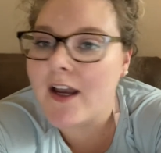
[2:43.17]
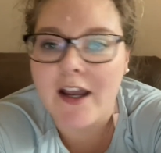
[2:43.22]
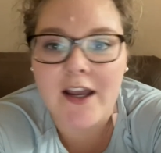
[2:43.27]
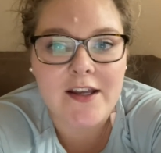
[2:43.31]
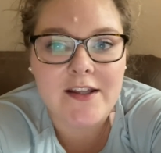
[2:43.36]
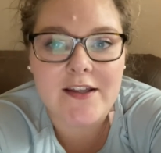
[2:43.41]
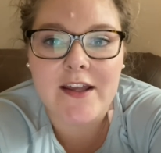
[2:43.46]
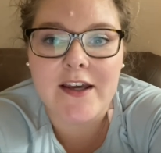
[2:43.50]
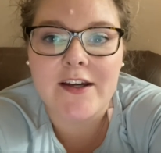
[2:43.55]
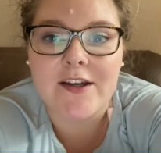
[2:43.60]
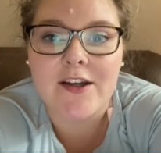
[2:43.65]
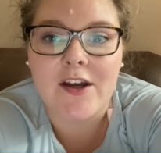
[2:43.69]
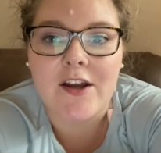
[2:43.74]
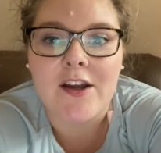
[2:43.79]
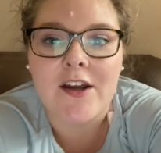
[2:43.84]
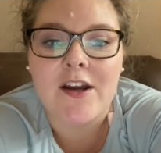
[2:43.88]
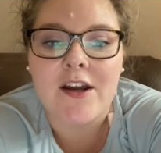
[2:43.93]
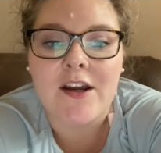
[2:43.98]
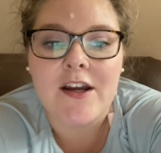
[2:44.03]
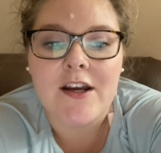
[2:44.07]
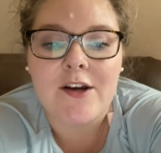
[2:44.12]
It like,
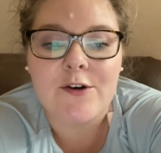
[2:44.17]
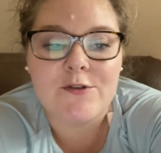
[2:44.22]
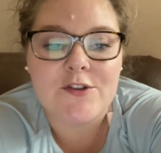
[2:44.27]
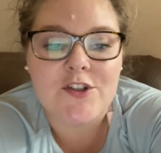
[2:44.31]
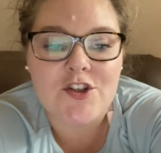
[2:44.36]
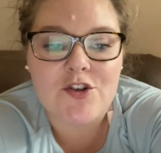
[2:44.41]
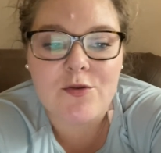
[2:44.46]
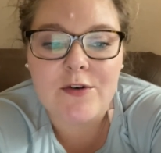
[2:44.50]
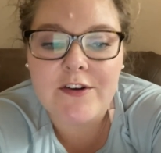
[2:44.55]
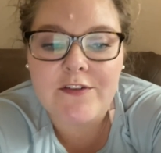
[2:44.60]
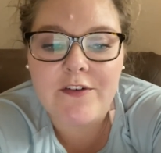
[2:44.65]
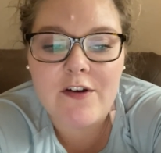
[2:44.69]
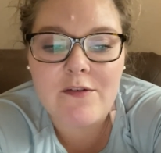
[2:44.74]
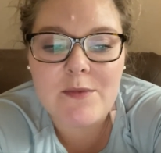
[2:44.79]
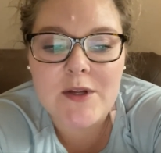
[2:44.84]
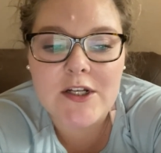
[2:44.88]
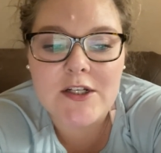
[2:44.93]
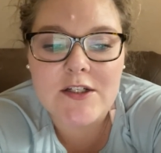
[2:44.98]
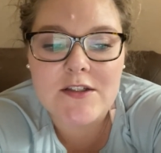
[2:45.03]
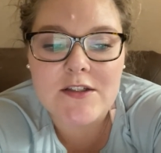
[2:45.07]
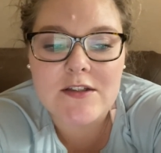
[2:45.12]
it was 25
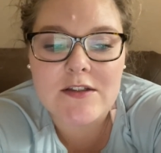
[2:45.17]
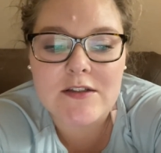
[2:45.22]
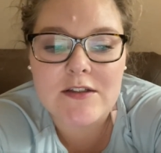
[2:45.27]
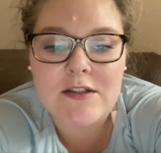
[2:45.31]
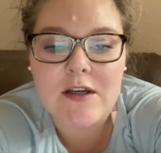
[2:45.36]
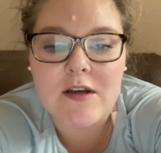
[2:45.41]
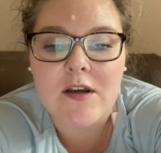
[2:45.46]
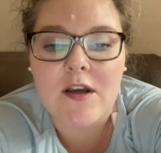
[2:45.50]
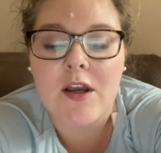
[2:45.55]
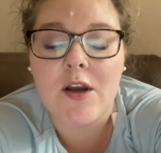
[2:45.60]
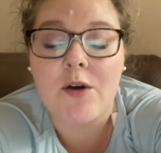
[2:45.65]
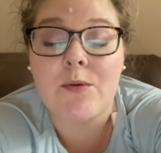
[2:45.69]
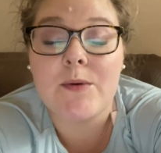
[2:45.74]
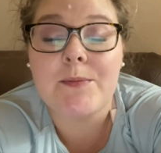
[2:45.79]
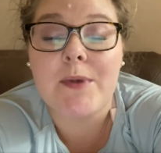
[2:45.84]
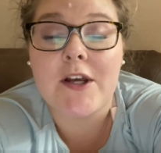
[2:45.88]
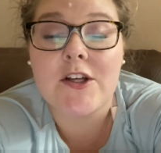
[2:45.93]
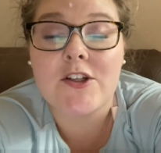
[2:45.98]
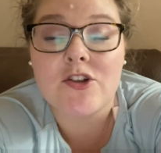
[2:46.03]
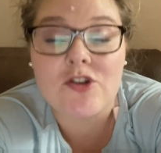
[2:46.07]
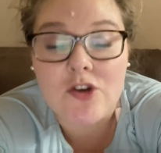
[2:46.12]
minutes. It went
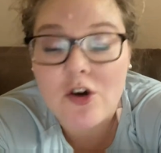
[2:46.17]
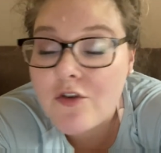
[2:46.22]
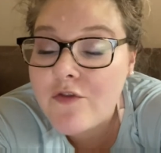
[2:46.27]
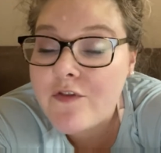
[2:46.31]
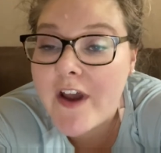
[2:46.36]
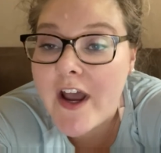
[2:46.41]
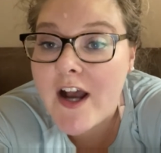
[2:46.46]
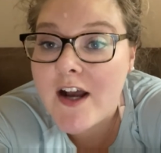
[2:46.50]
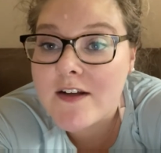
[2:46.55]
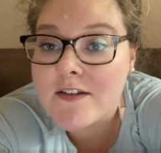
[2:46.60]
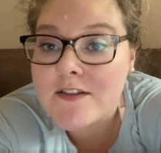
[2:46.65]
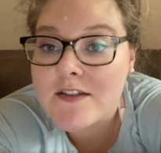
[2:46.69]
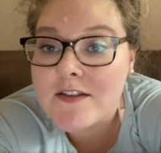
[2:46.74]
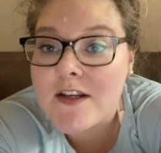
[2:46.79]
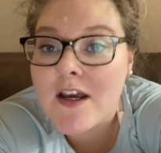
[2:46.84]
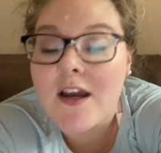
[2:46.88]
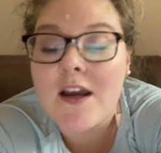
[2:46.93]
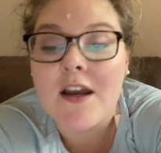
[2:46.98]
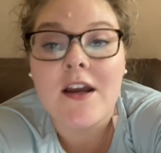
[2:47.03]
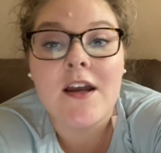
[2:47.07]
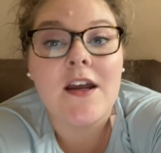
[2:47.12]
by so fast.
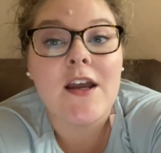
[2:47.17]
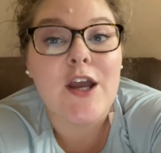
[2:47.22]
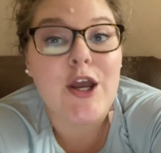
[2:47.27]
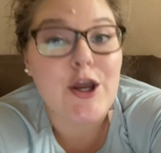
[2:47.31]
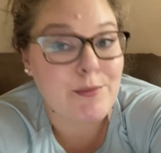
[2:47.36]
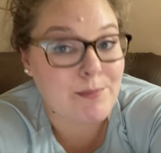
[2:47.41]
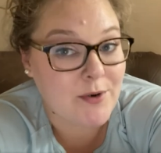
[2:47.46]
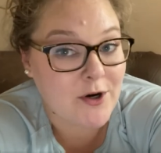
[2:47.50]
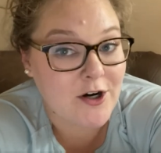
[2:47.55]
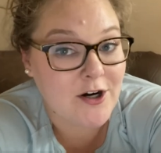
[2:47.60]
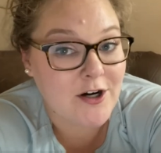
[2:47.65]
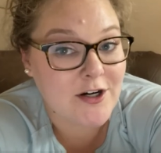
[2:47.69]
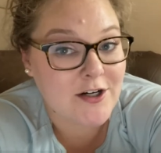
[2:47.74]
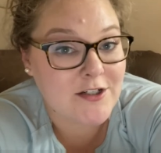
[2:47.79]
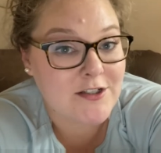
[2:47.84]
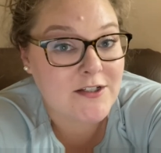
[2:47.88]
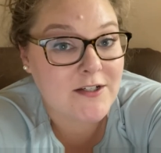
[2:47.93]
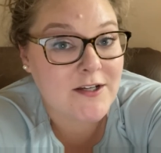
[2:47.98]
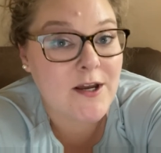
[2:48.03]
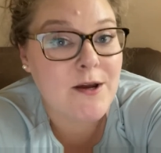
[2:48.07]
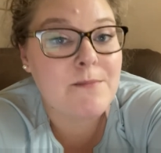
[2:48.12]
It
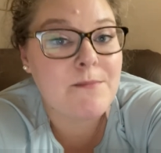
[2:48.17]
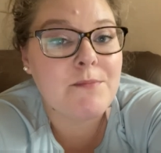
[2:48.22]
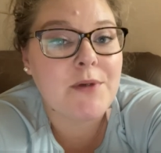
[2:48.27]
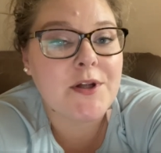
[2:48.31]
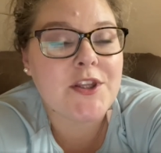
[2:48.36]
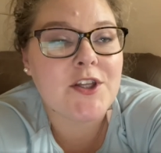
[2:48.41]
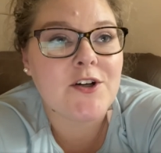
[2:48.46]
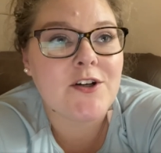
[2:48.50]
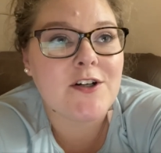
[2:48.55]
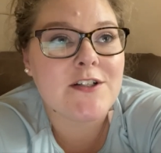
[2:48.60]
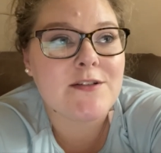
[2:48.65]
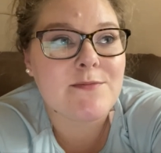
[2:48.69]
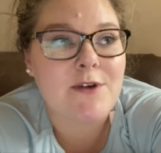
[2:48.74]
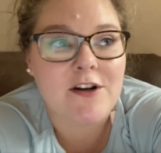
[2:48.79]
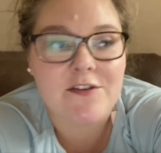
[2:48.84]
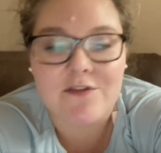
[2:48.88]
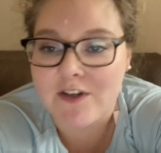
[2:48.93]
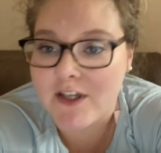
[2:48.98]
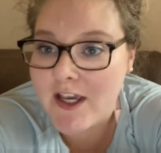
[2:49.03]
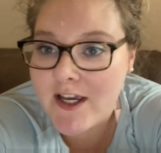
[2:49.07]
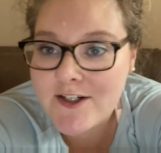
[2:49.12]
burned, but there is
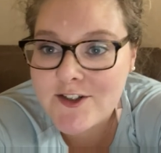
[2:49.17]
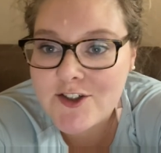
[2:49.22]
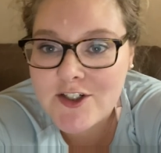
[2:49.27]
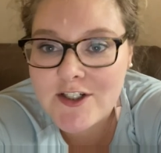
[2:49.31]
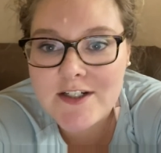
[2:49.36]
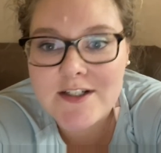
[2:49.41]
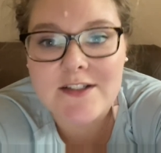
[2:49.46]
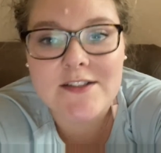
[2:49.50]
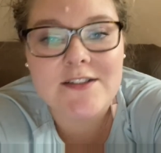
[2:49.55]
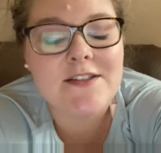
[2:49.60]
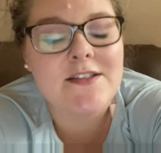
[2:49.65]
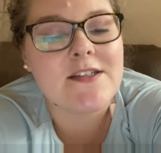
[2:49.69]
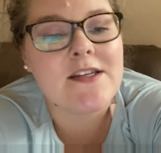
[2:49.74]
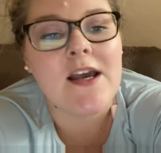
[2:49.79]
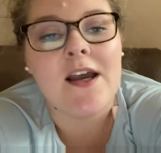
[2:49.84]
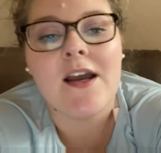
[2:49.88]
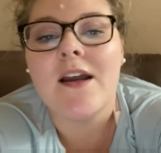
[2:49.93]
modifications.